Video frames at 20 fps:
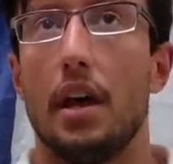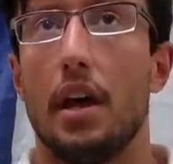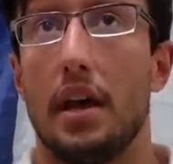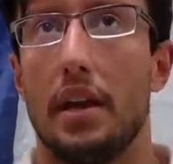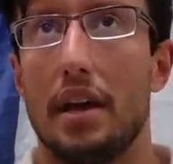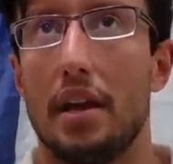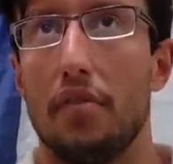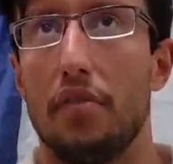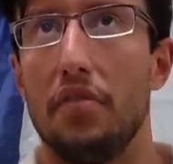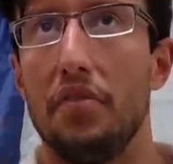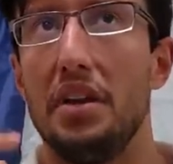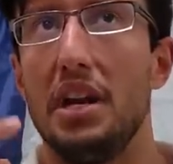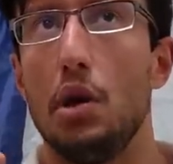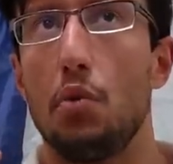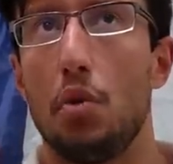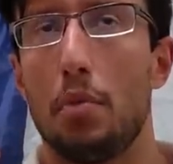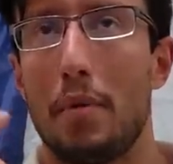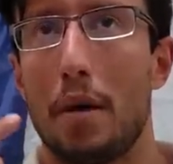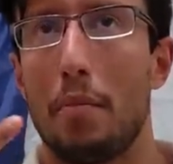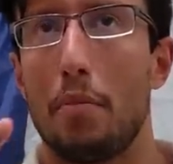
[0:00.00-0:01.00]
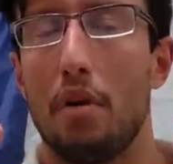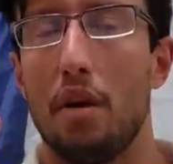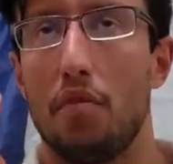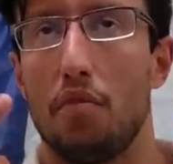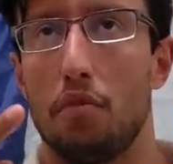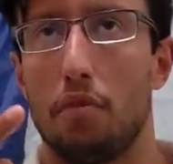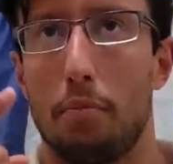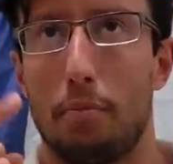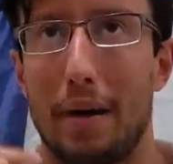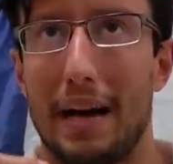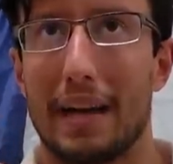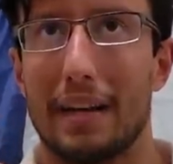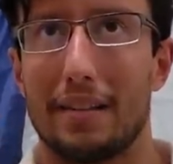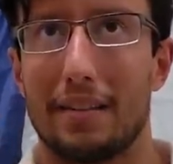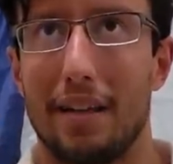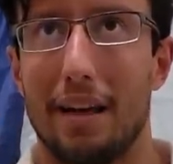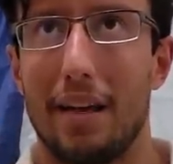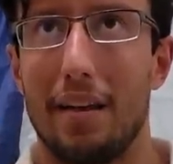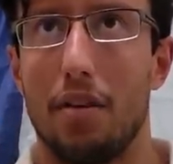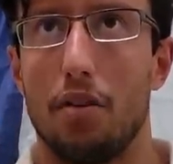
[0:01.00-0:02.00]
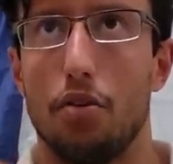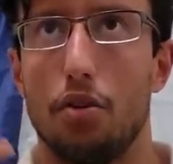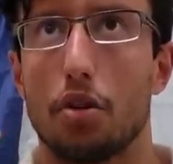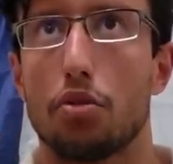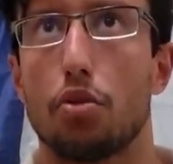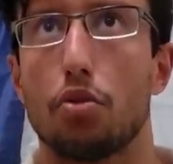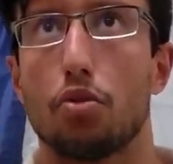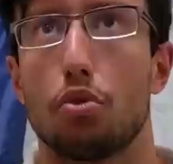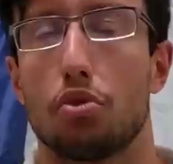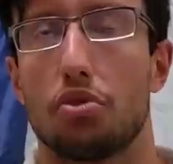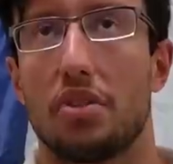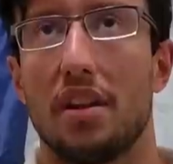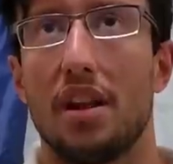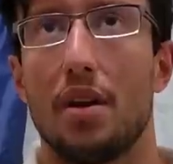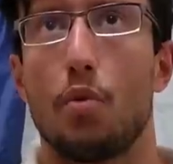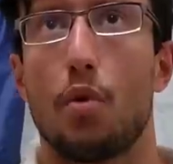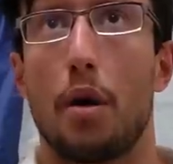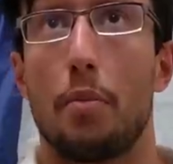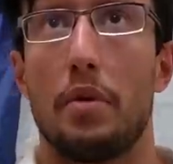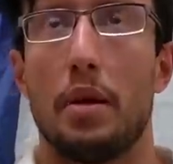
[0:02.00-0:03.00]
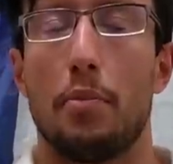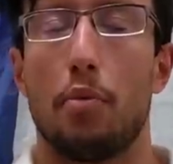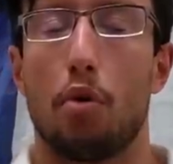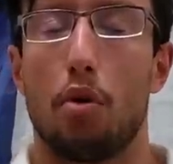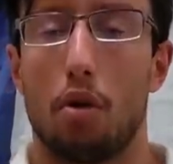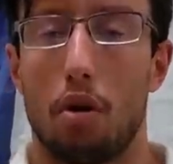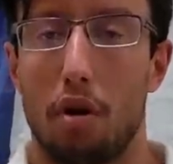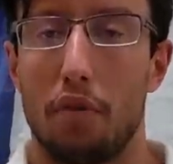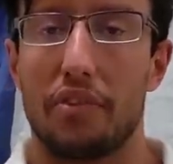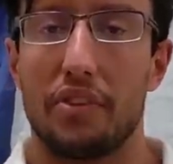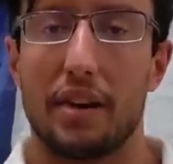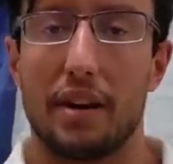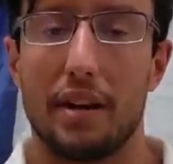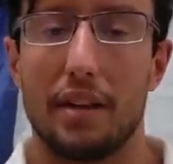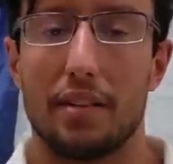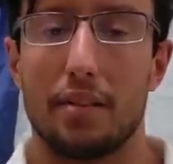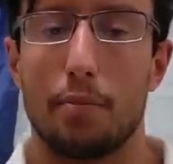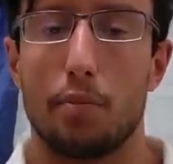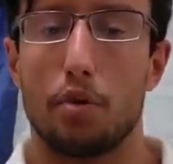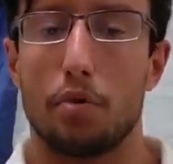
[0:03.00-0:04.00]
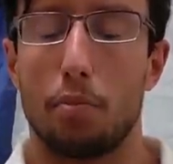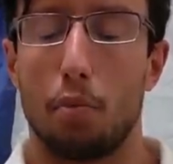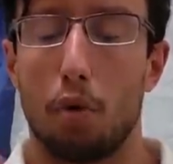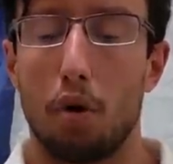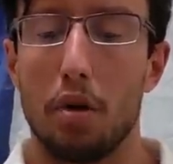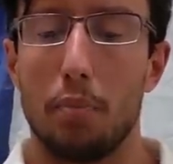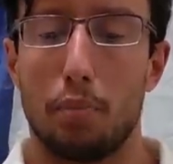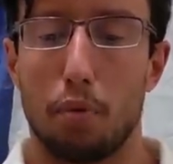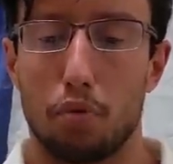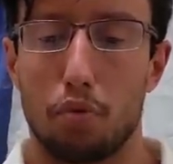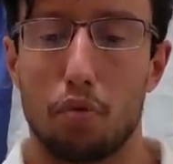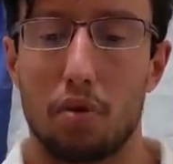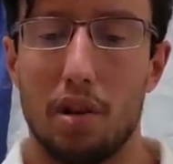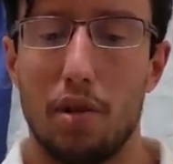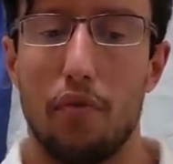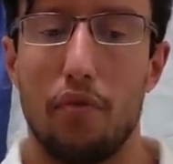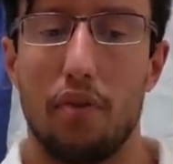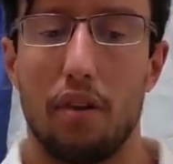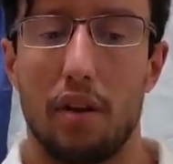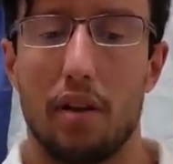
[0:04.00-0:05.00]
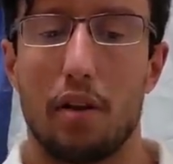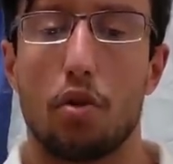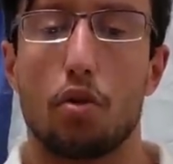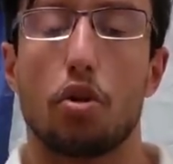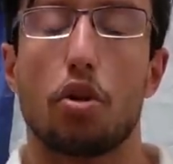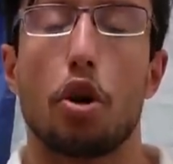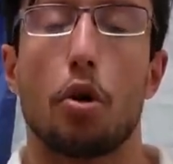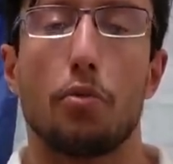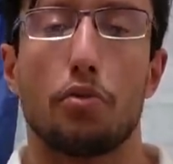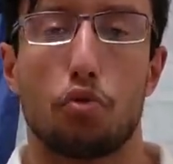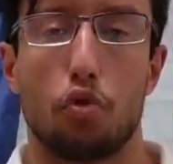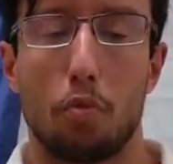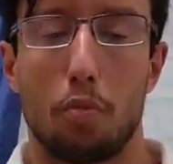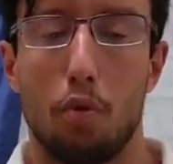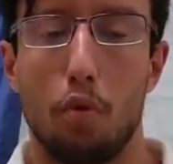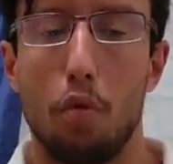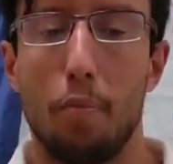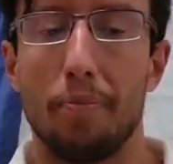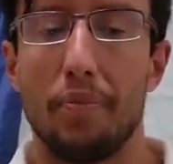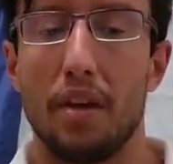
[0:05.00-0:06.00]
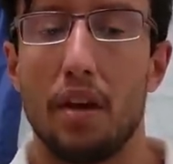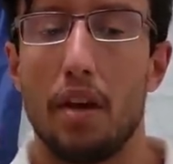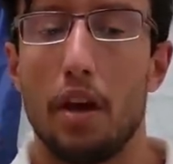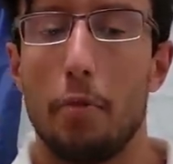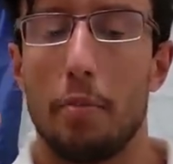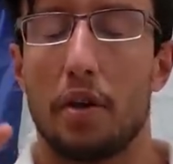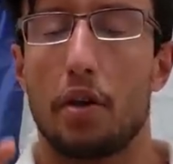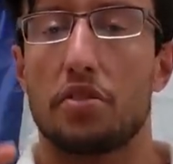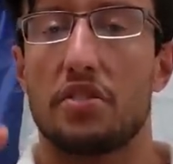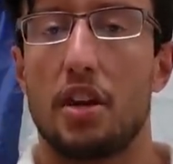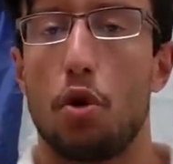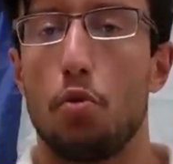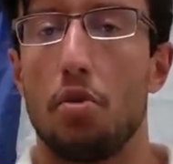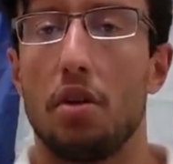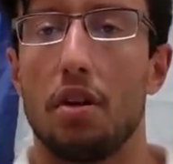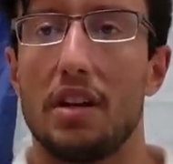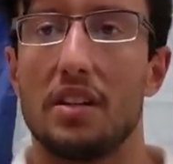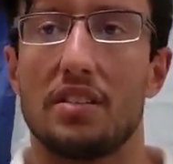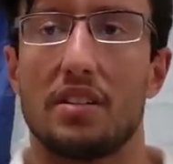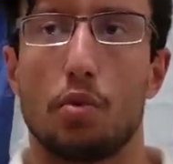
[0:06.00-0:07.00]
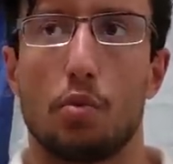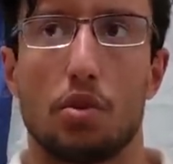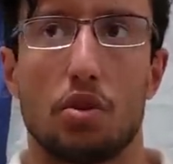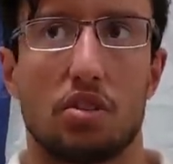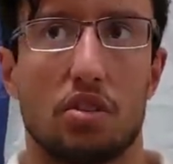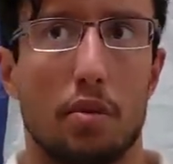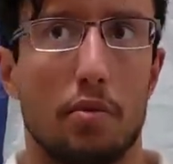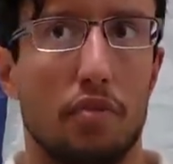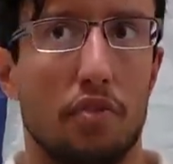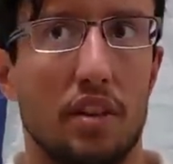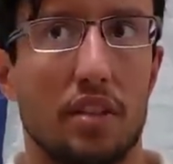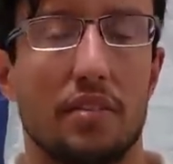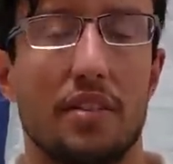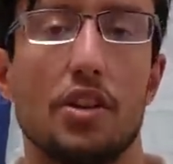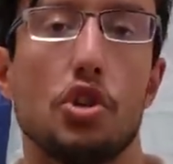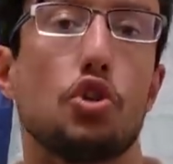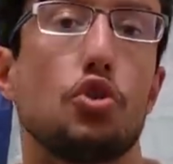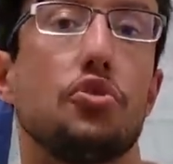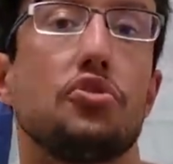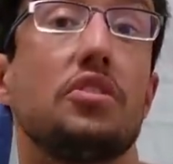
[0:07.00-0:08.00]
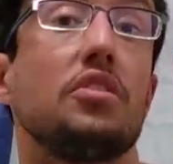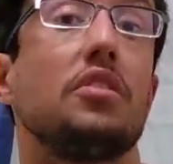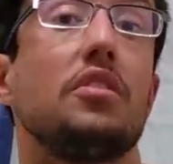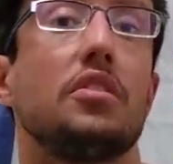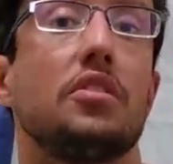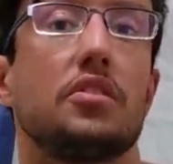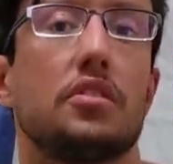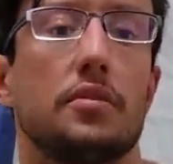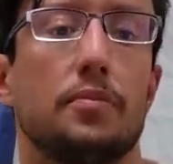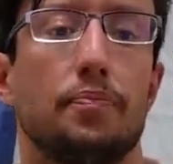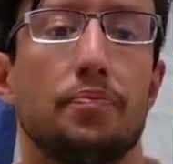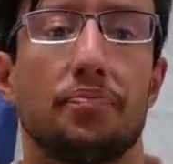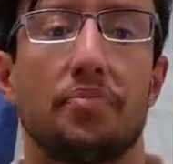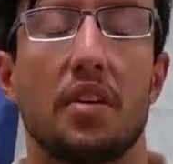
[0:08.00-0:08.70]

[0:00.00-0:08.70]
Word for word: And I vividly remember even back then not understanding why people laughed at it, but more importantly, feeling uncomfortable because I realized there was something dangerous in this.